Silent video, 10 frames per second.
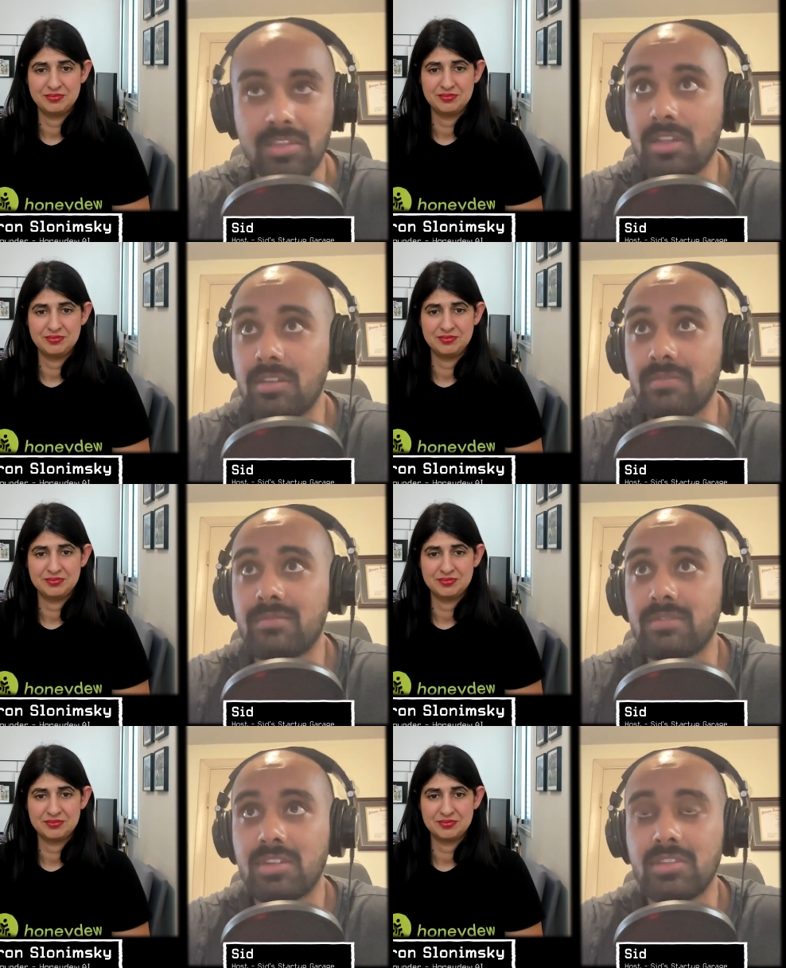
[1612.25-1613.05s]
Speaker 1: a lot of
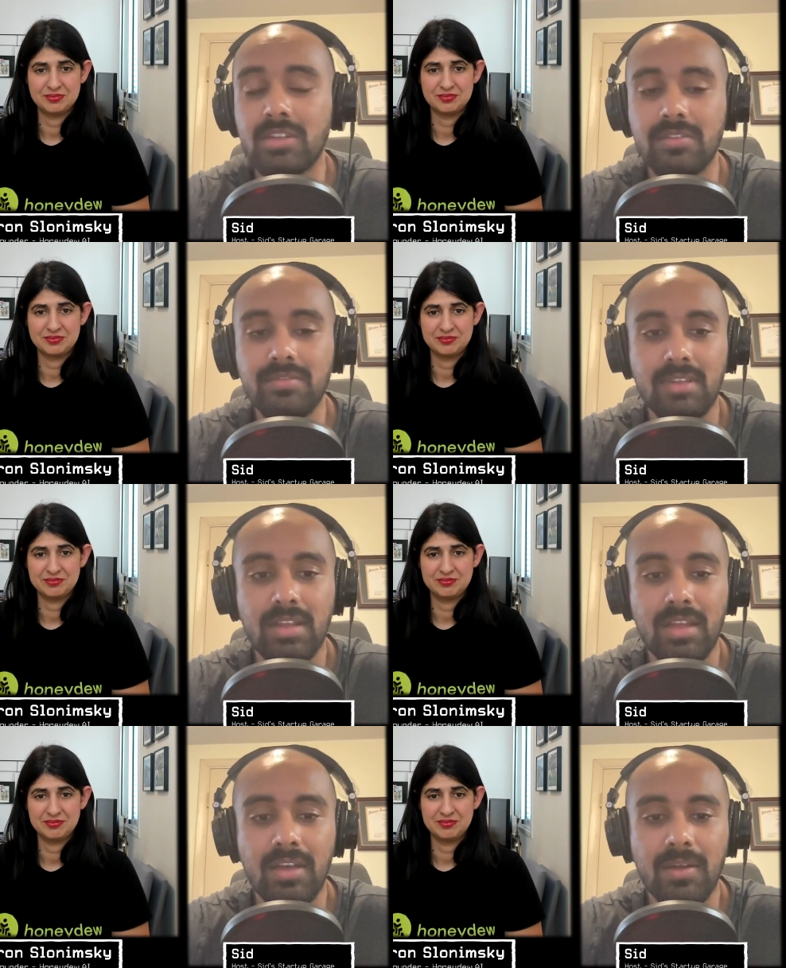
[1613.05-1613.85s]
good stuff.
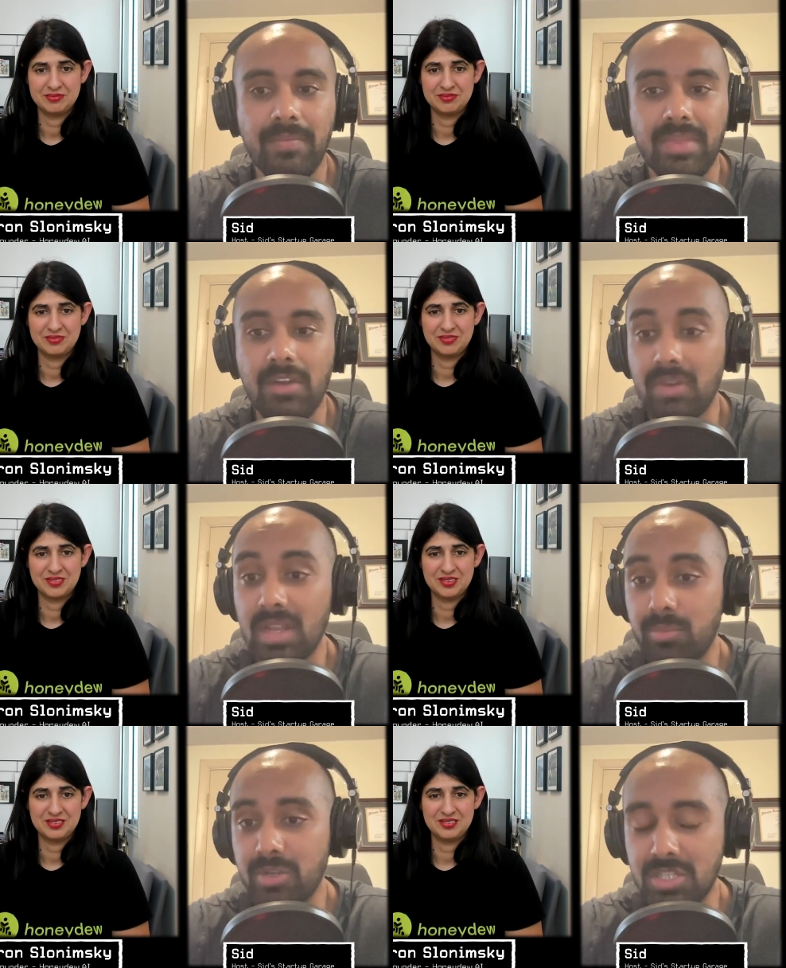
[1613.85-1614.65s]
Um, I
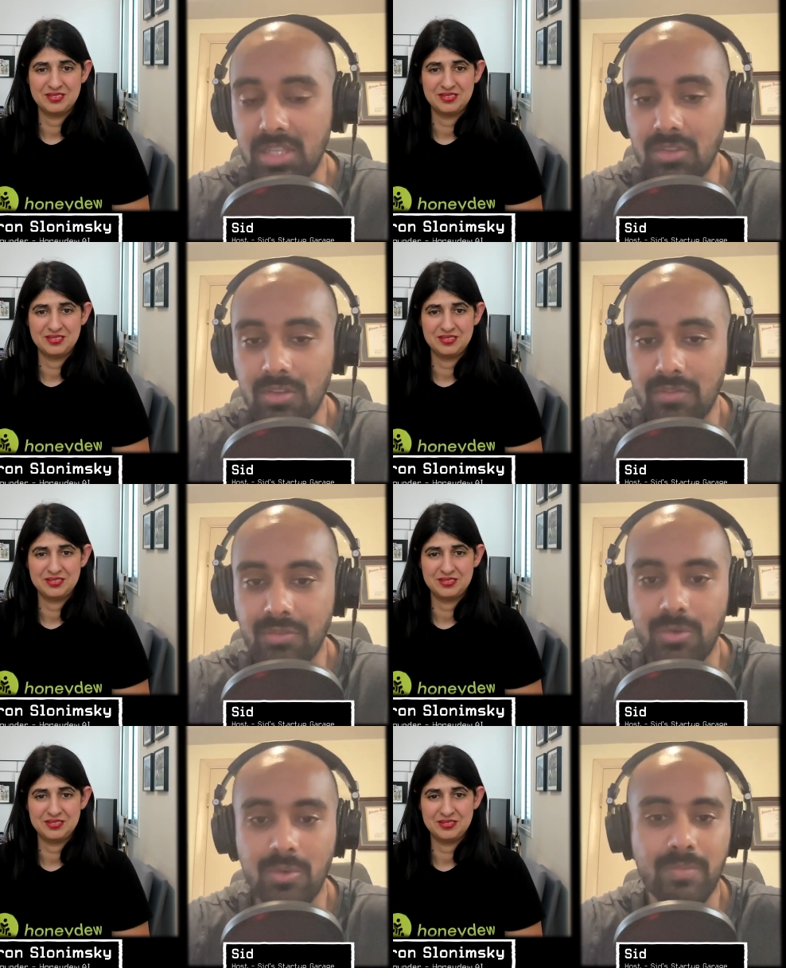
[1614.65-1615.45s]
really appreciate you
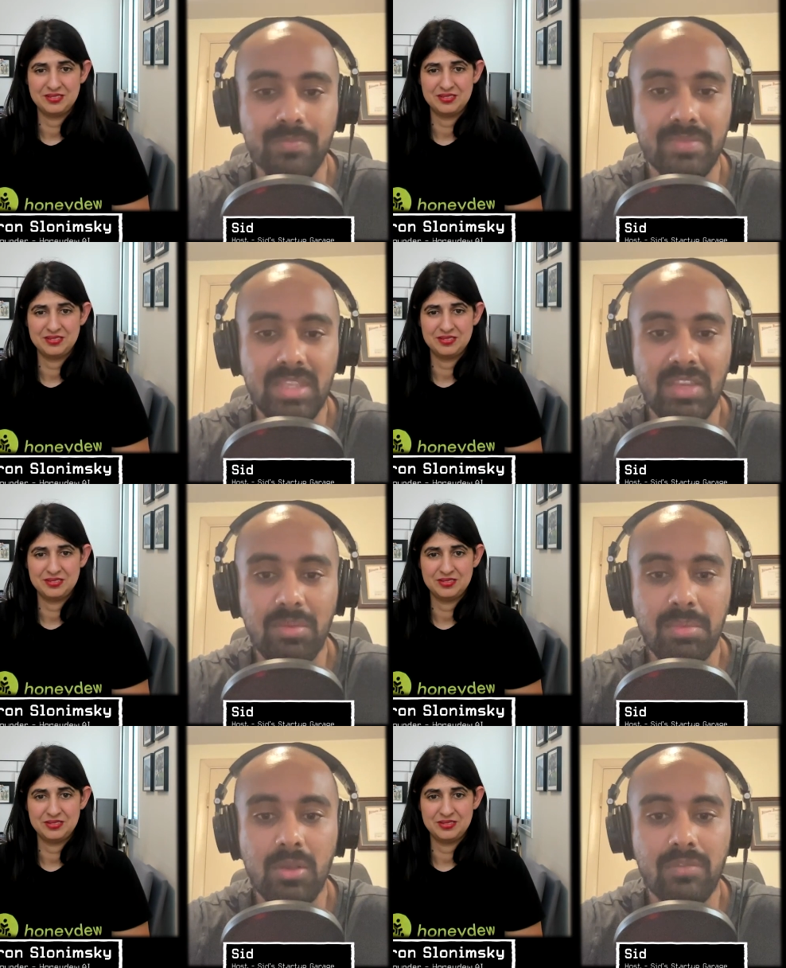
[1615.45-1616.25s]
for
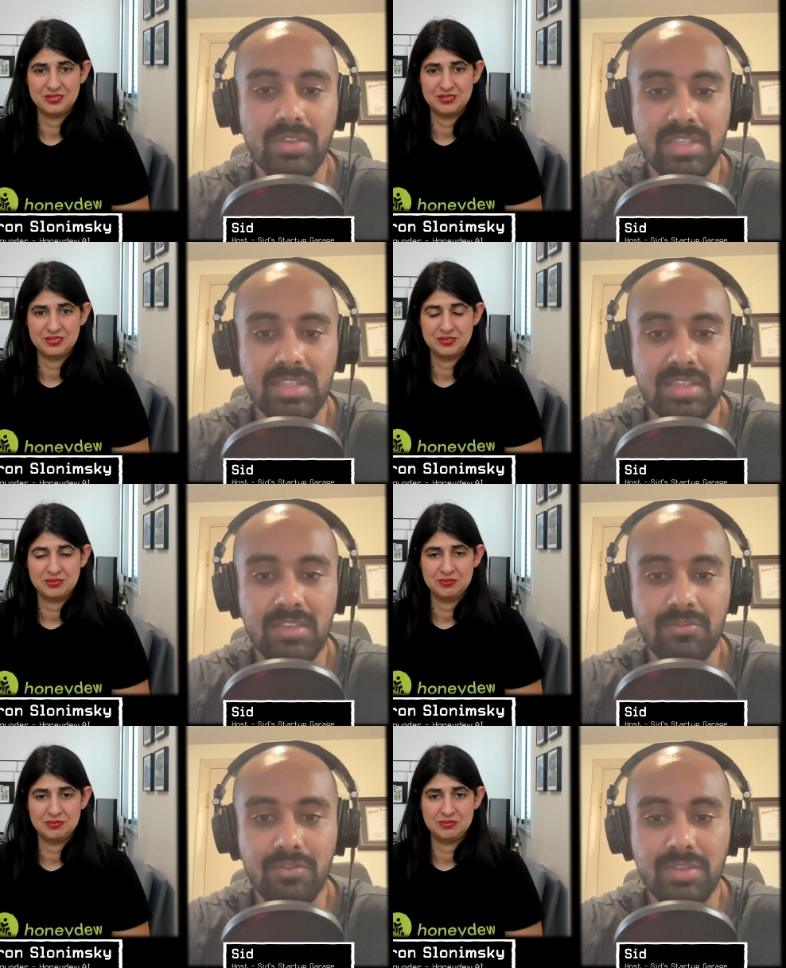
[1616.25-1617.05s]
giving me all this
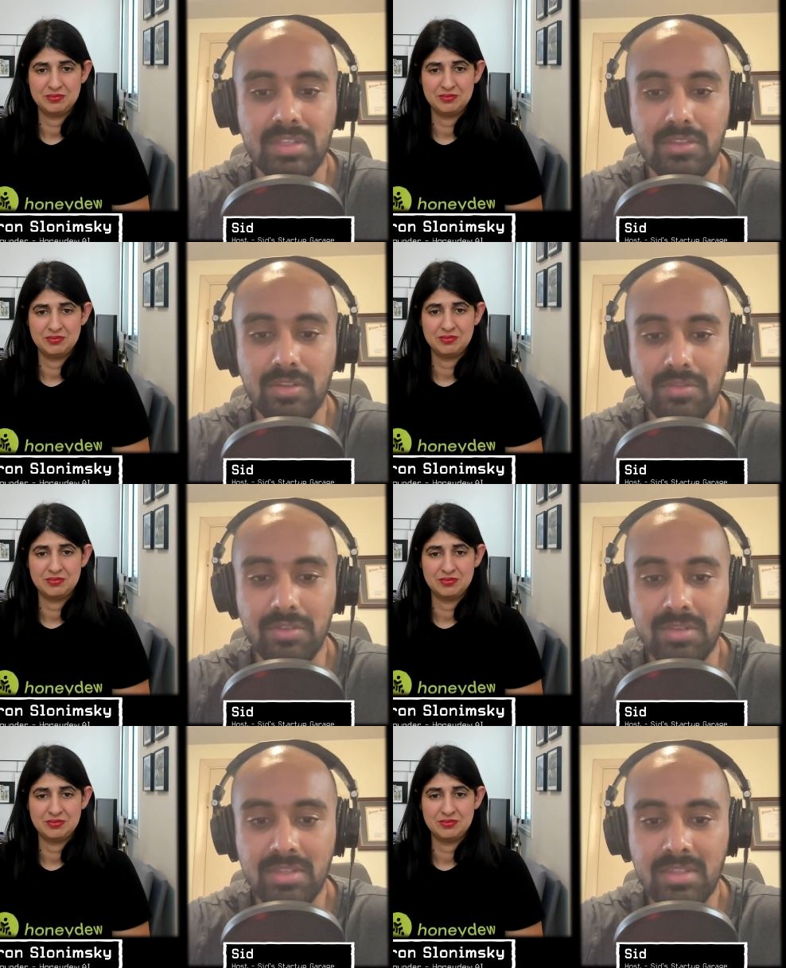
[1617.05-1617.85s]
insight through this
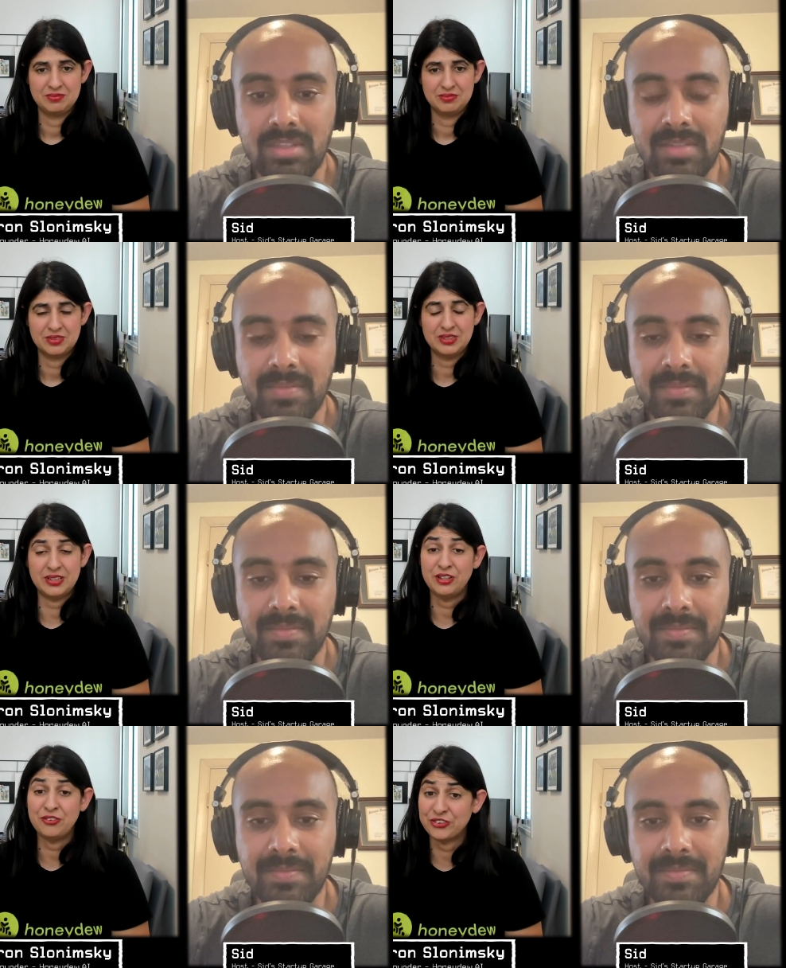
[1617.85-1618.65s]
interview.
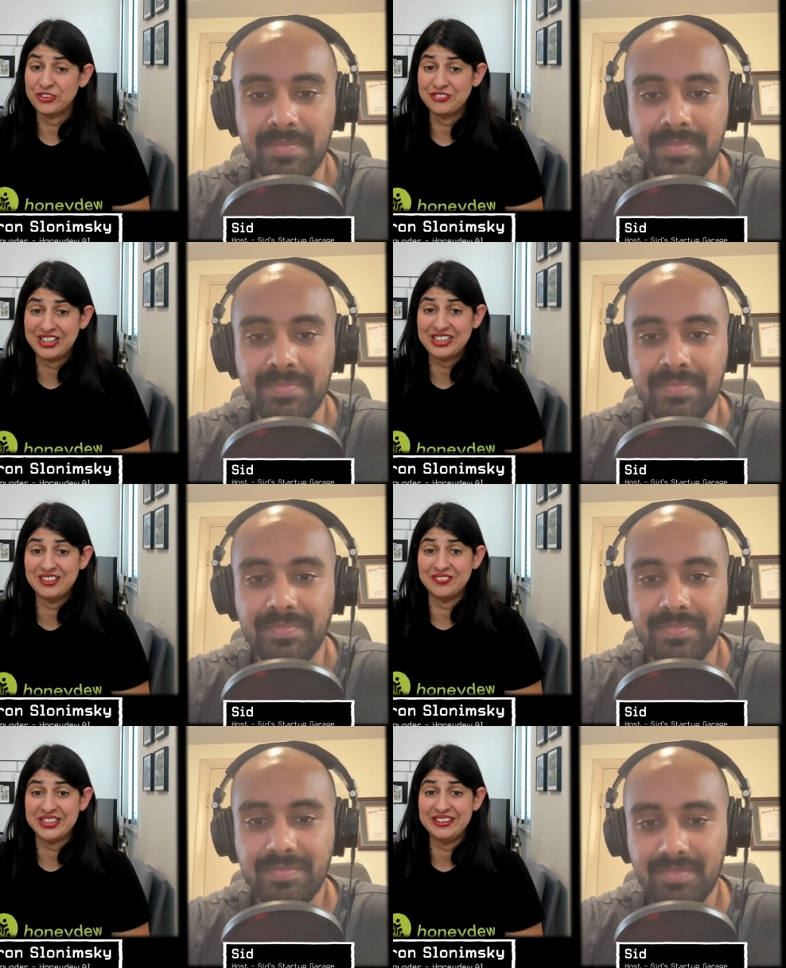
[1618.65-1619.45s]
Speaker 2: Thank you for
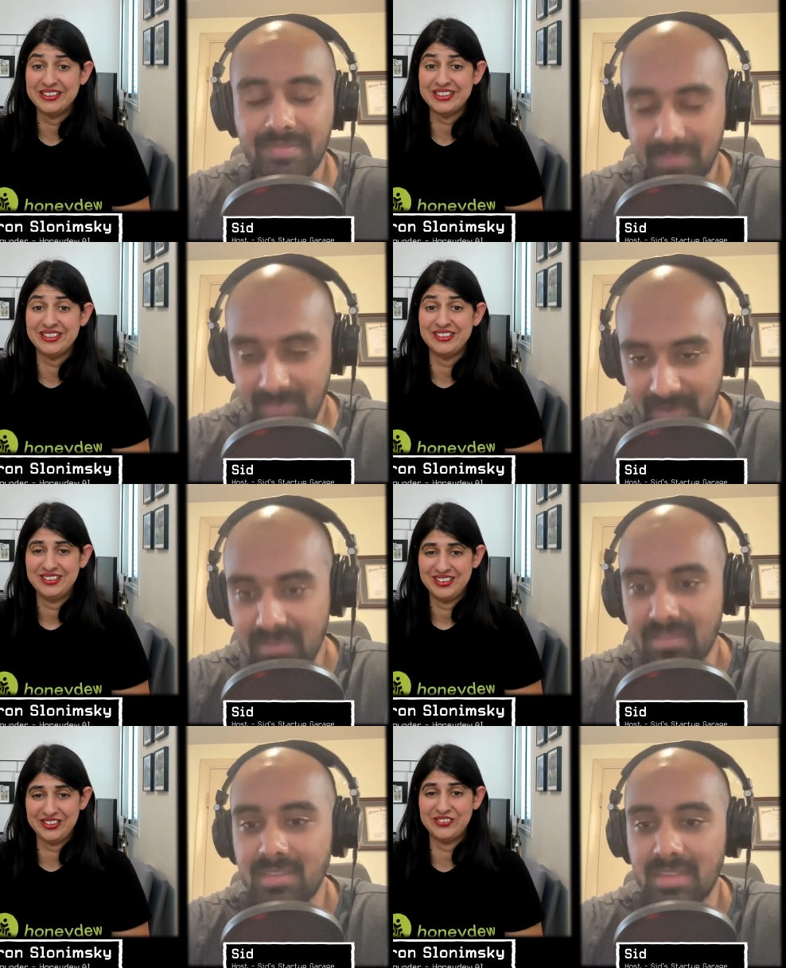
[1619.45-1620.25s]
inviting me, Sid.
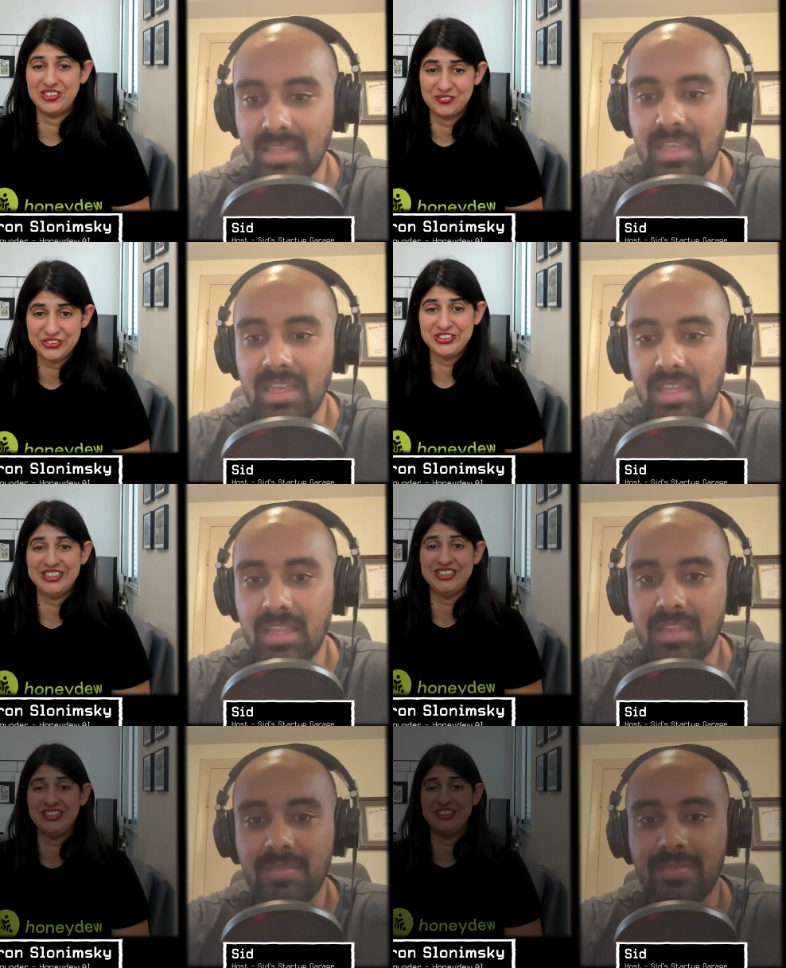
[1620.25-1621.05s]
I really
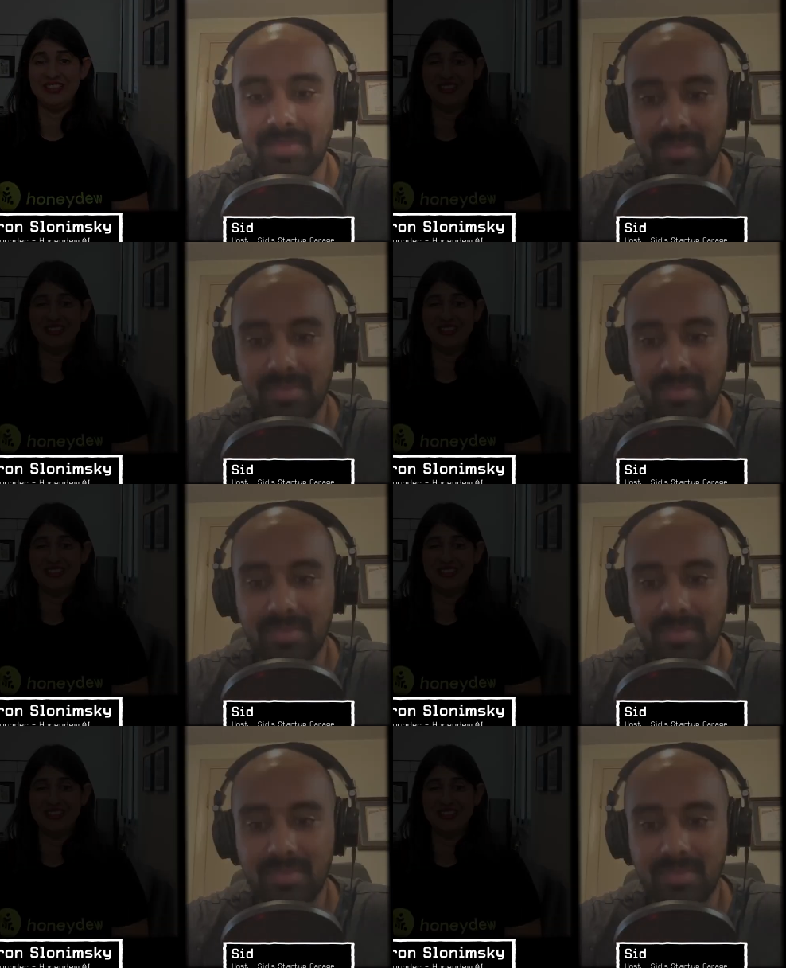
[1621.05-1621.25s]
appreciate it.